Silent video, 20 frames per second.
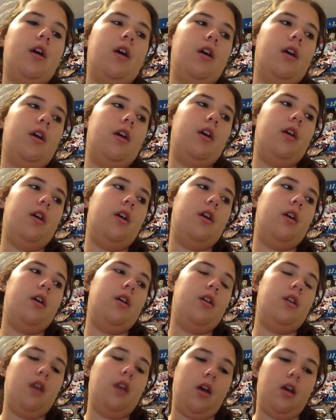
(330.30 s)

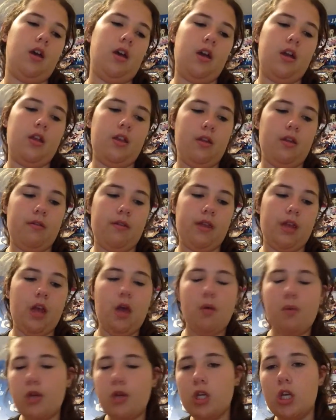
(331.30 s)
And yeah, and I was like,
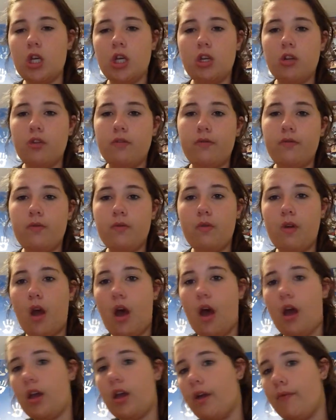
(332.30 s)
I wish I could do
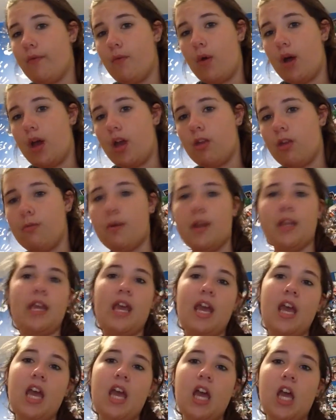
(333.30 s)
uh, giveaways, but I
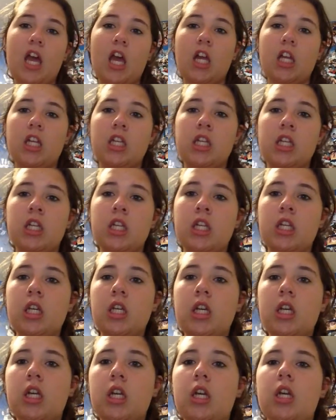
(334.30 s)
can't
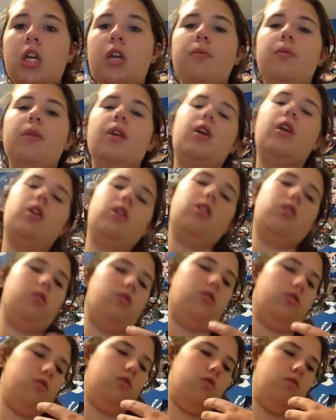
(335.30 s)

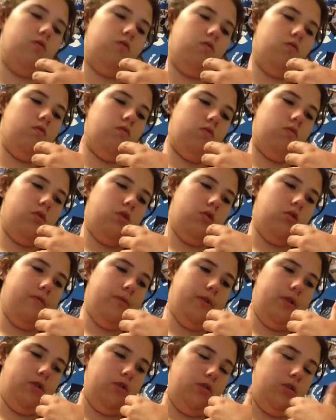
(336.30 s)
because I'm
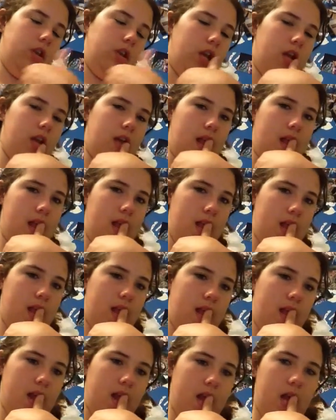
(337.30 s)
under, like,
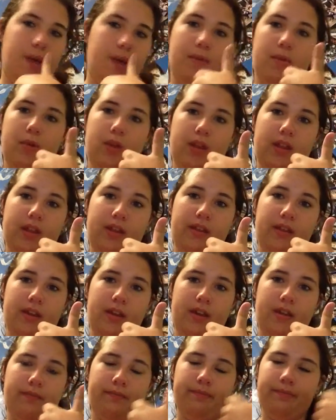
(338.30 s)
I'm only
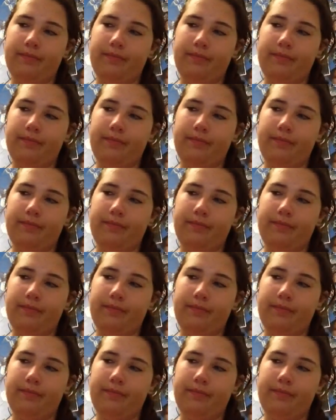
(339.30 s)
16.